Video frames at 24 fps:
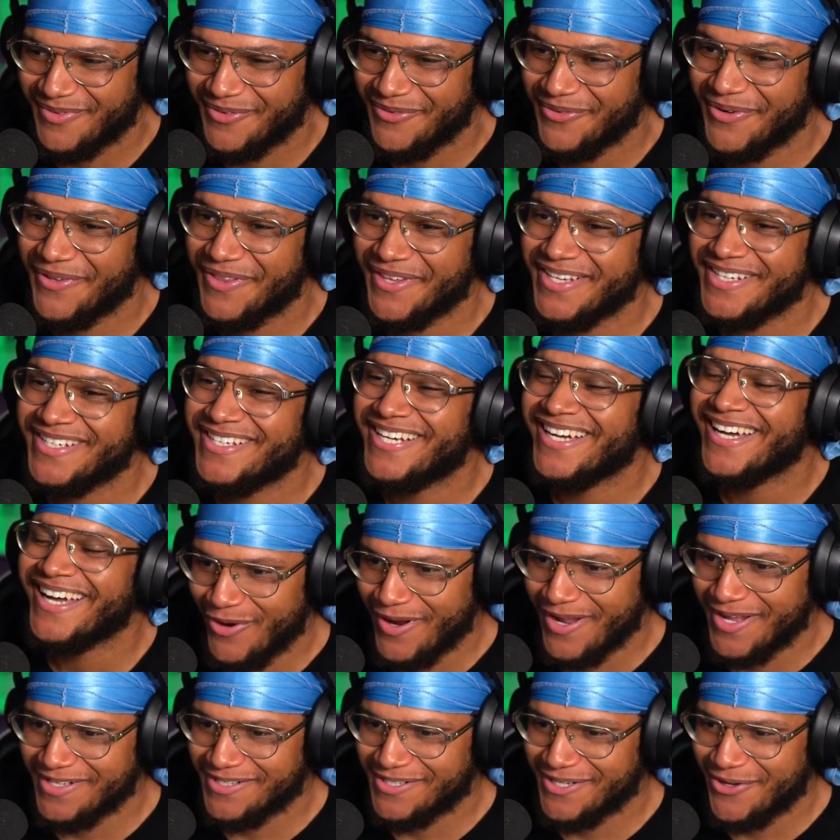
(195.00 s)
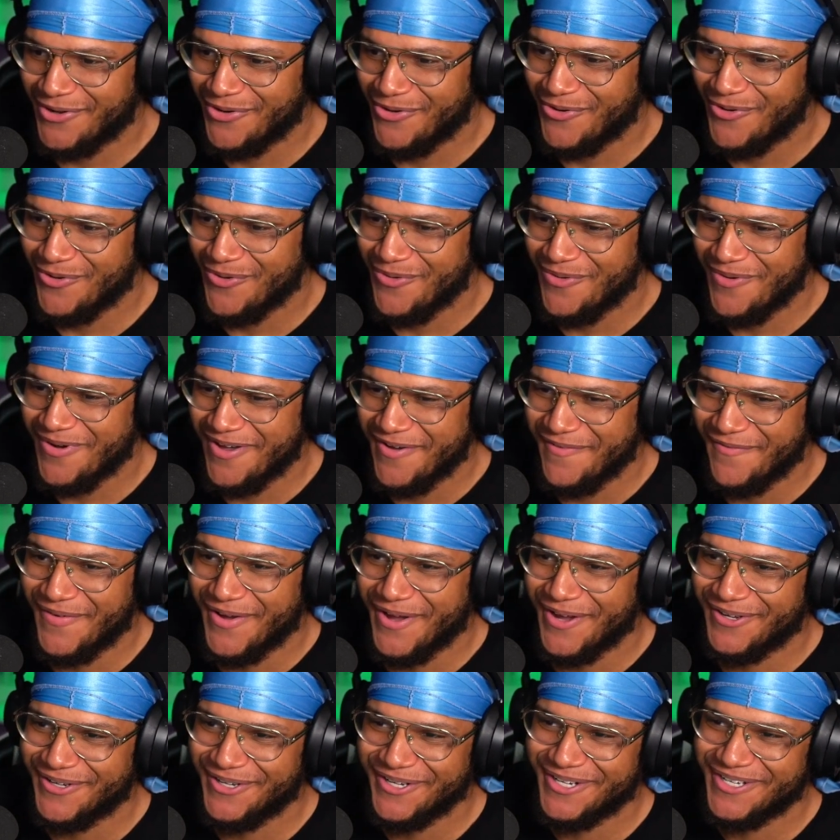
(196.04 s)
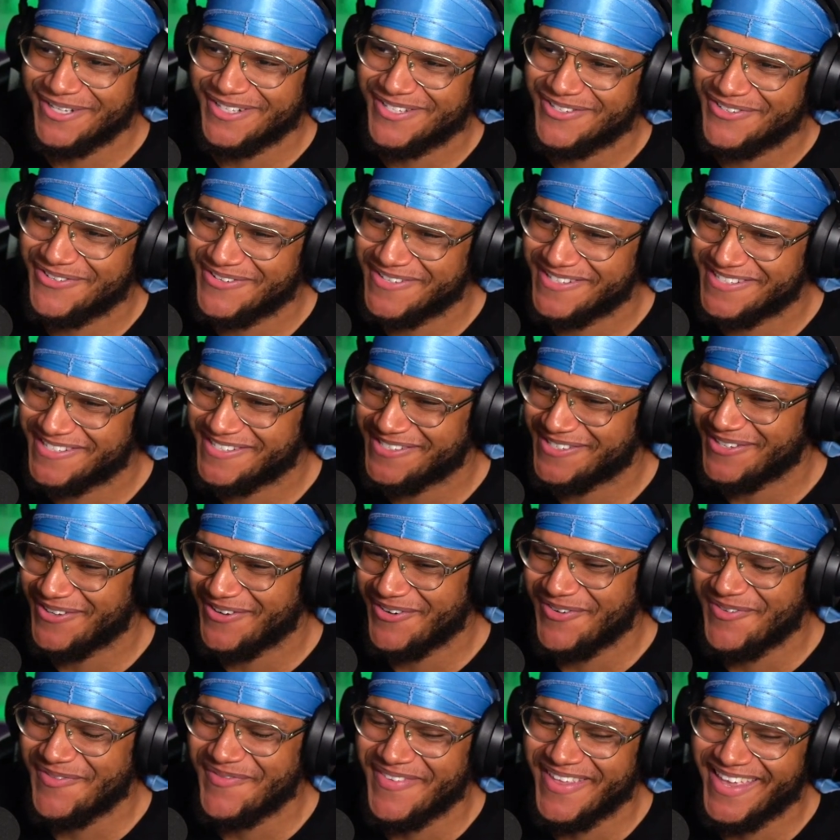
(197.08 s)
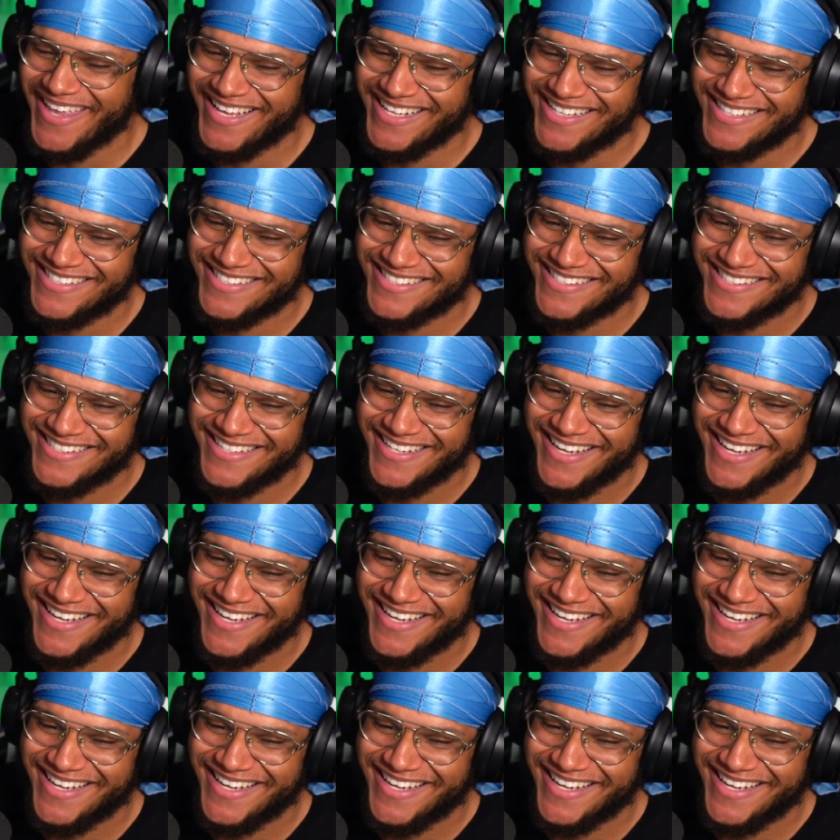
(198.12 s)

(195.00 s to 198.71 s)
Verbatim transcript: Were they cut a total of a hundred soulmates.